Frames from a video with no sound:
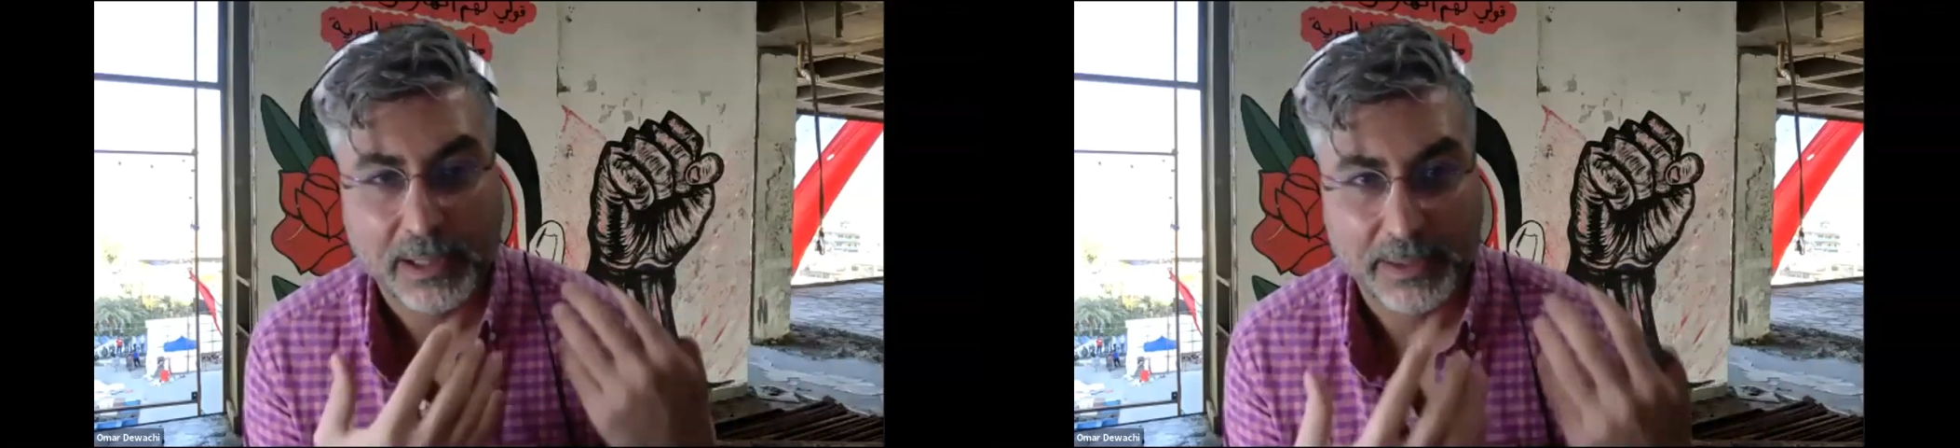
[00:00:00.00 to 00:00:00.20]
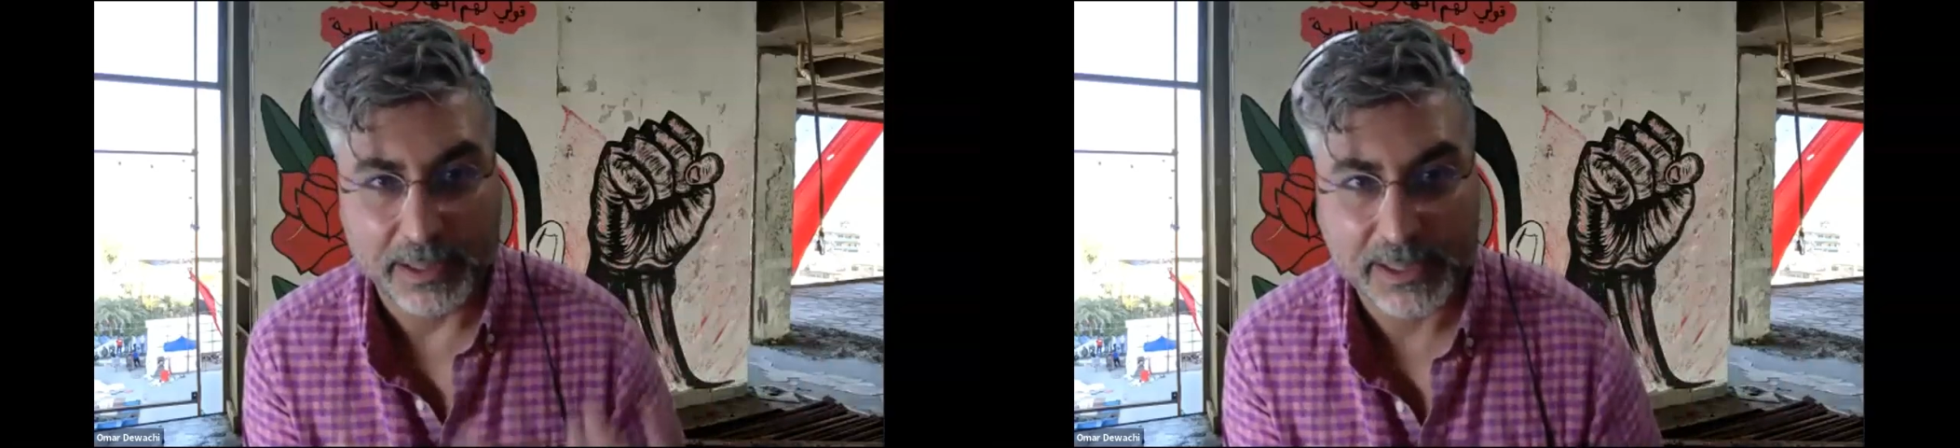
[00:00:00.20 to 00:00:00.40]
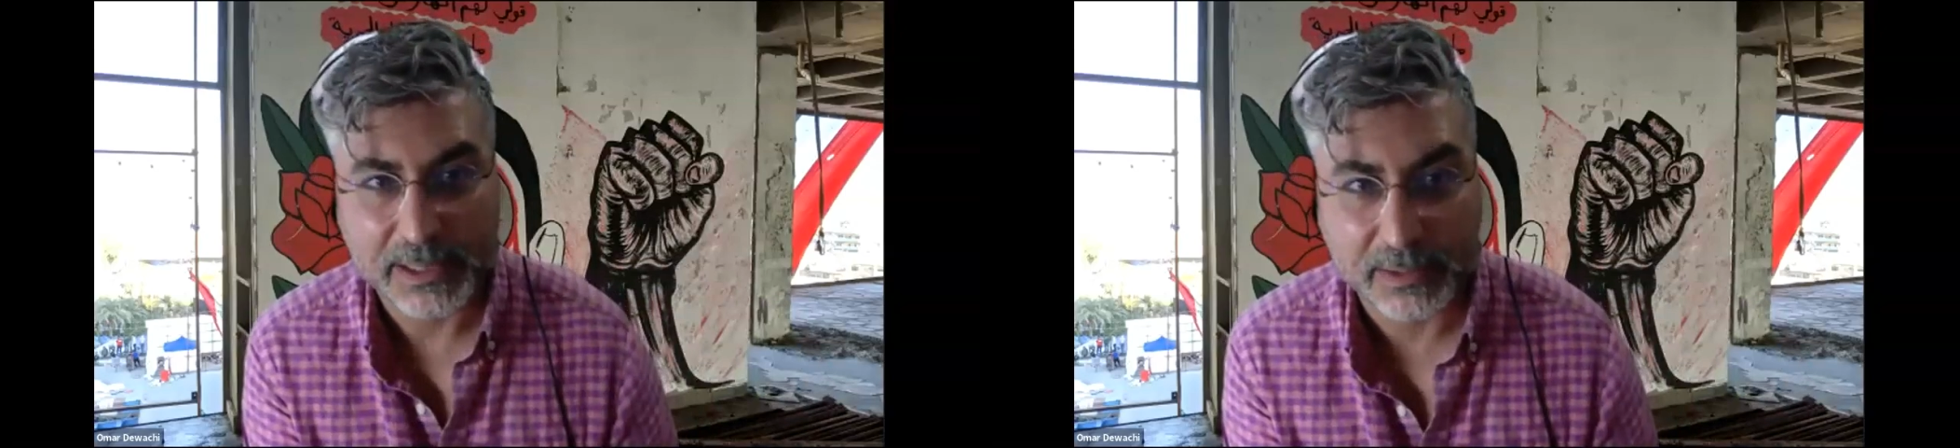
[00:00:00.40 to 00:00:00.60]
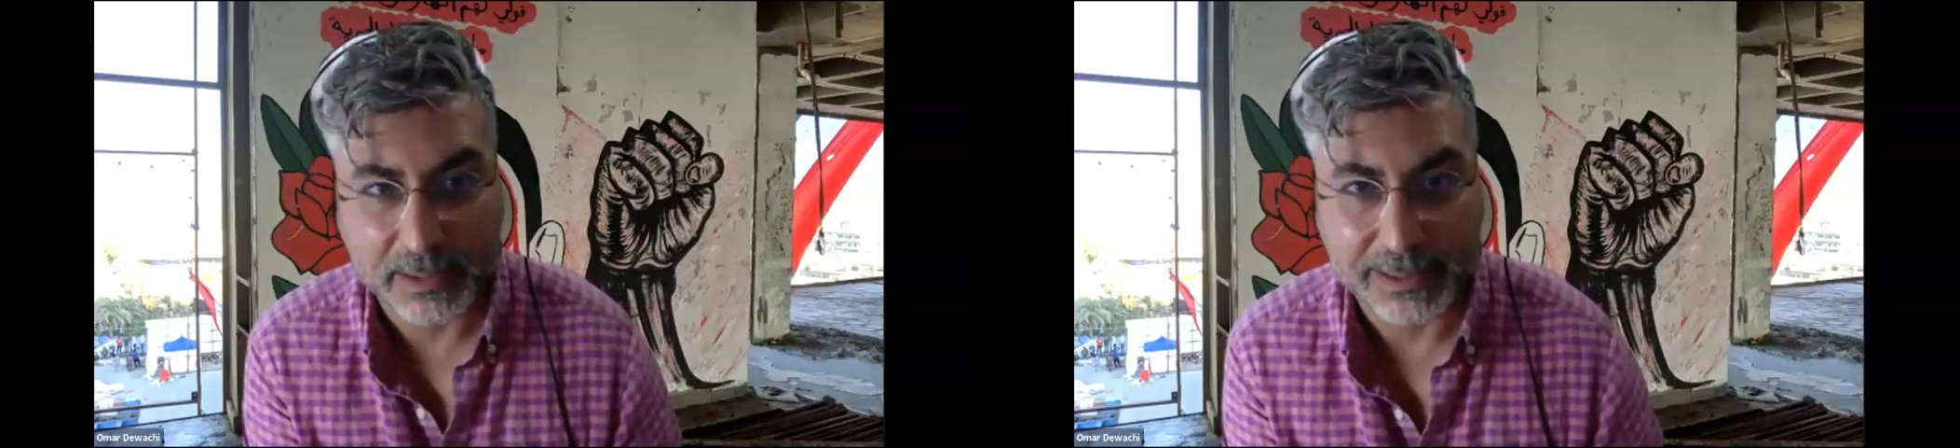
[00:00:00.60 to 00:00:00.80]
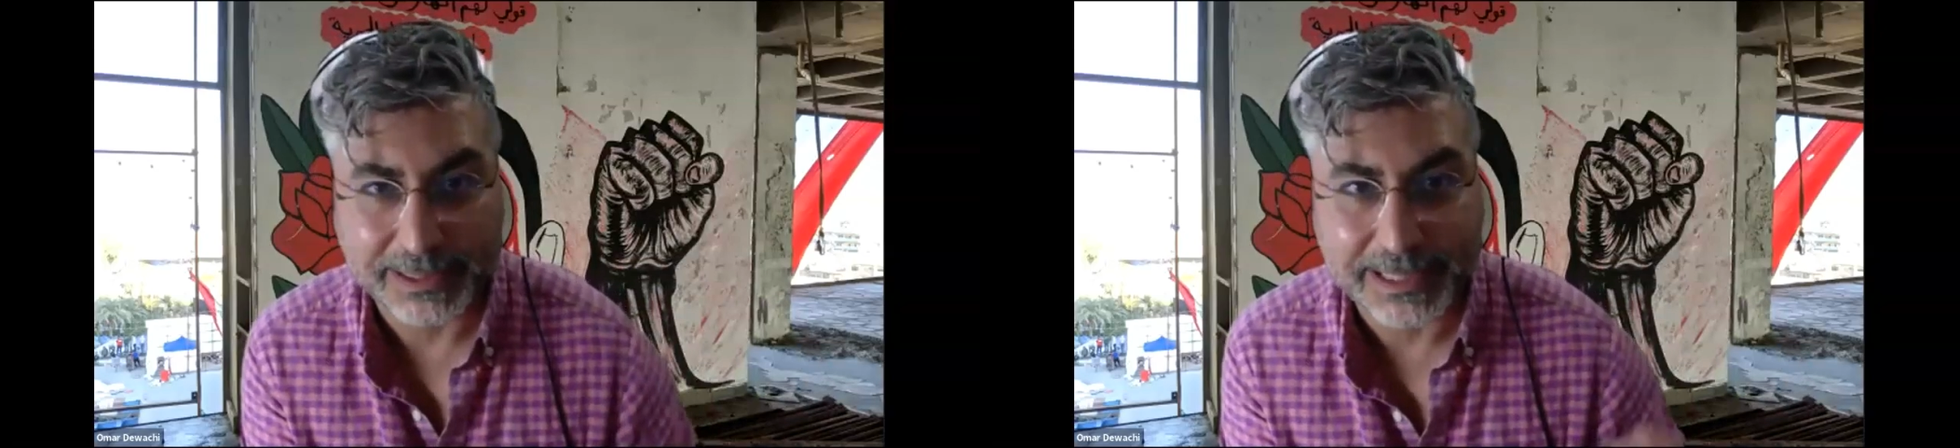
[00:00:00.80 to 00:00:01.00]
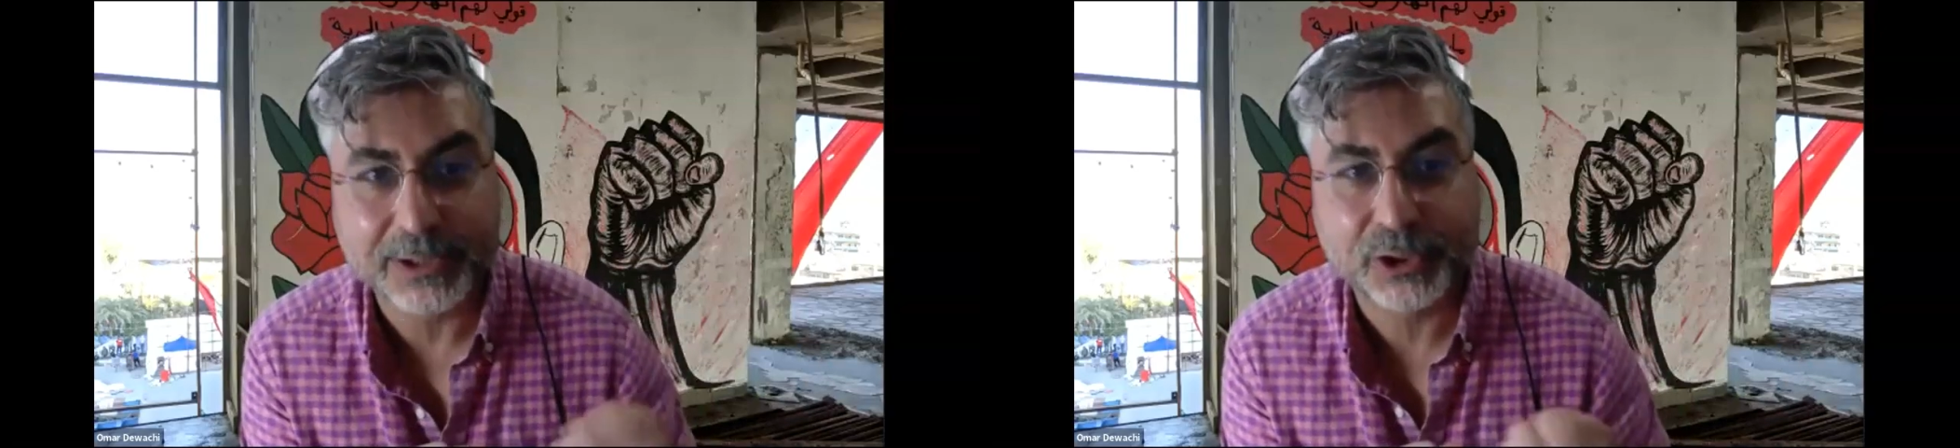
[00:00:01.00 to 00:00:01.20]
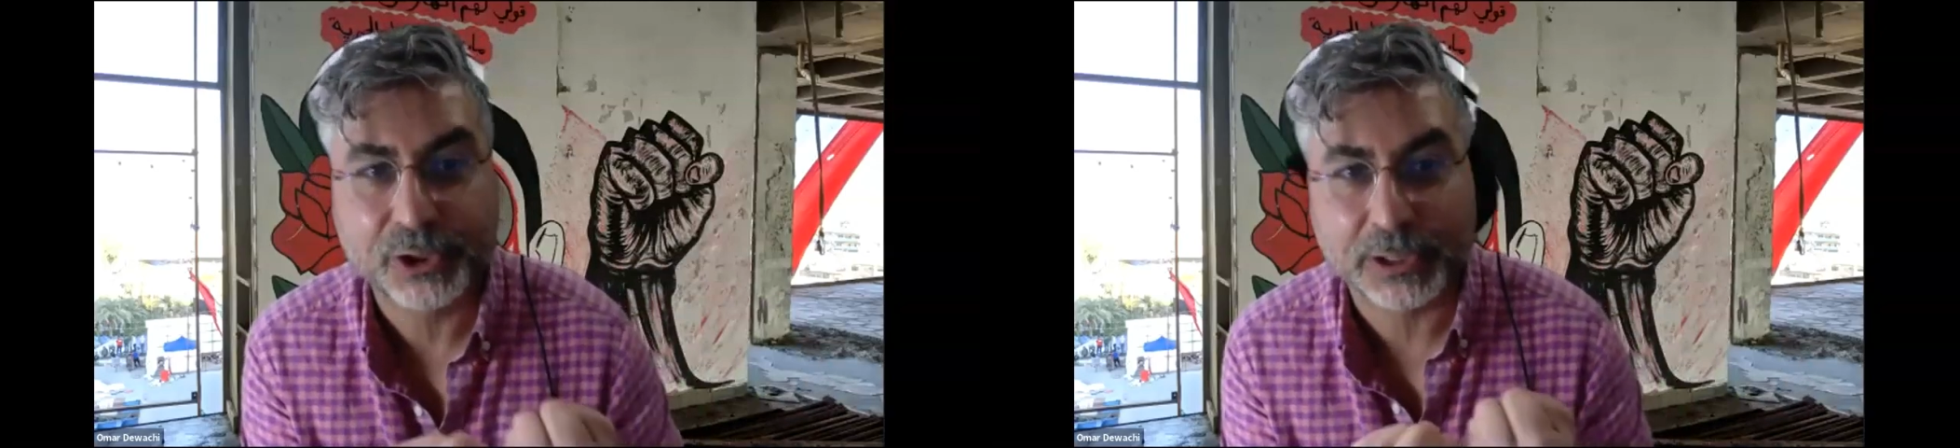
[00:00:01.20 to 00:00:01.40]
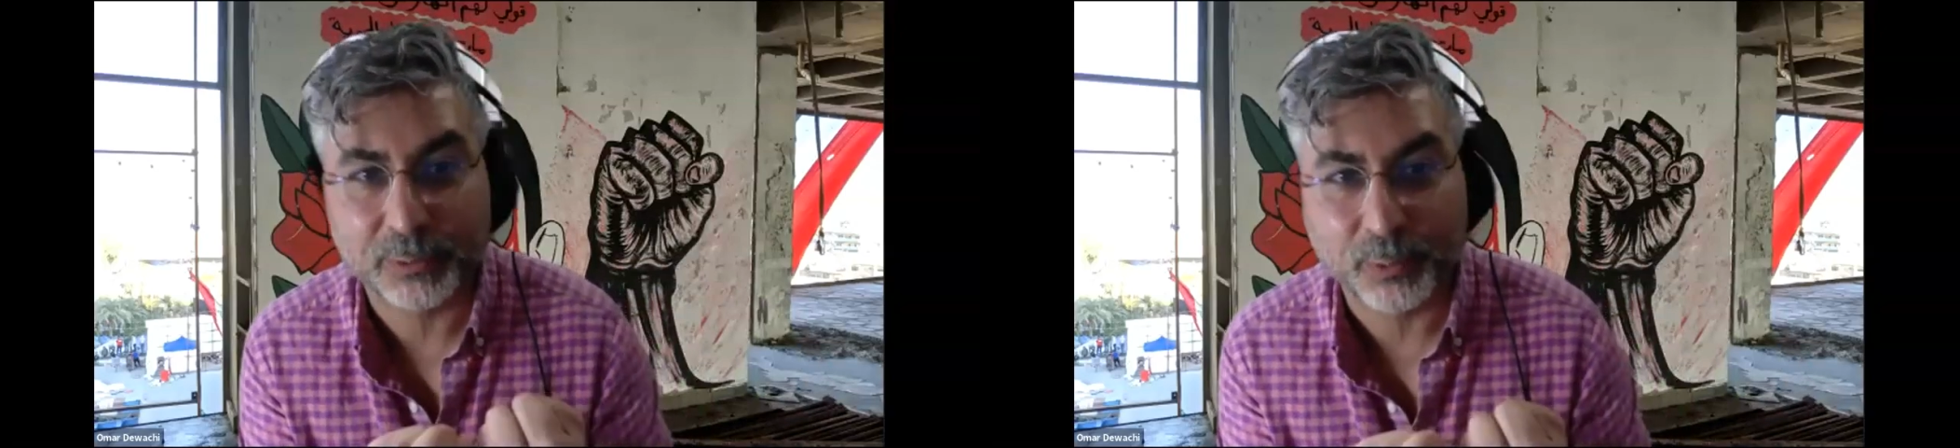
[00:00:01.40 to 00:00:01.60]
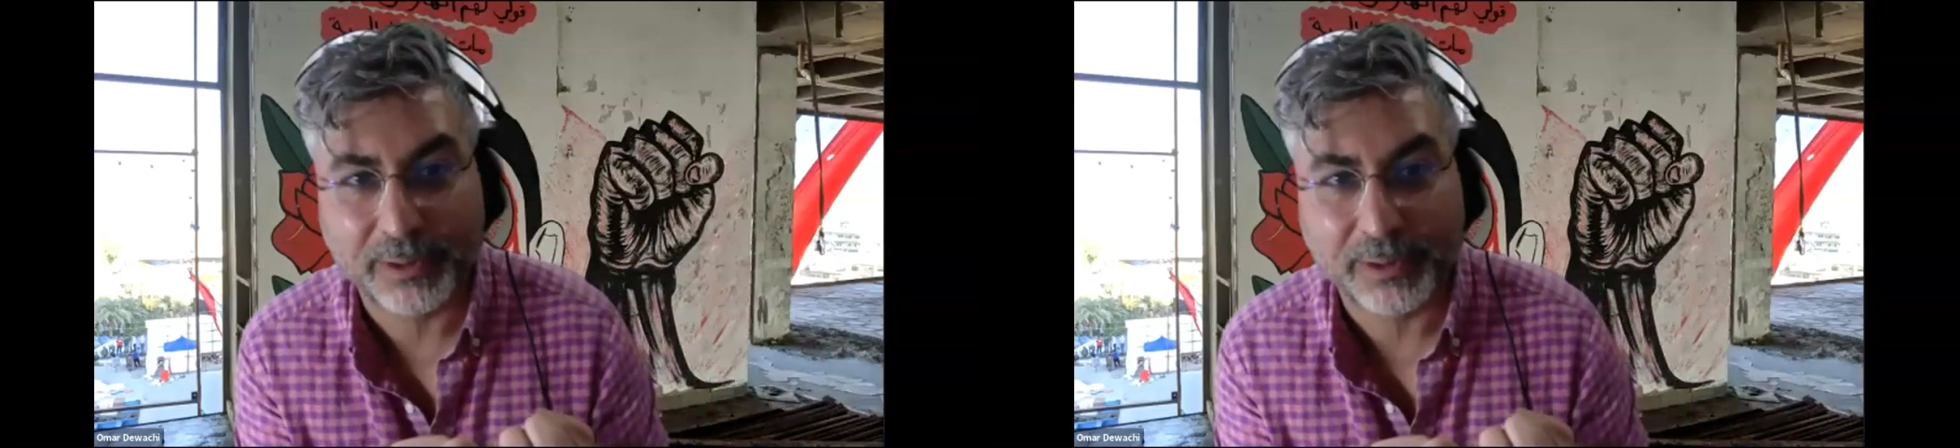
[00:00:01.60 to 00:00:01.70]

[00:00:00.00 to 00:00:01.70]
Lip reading: the tension with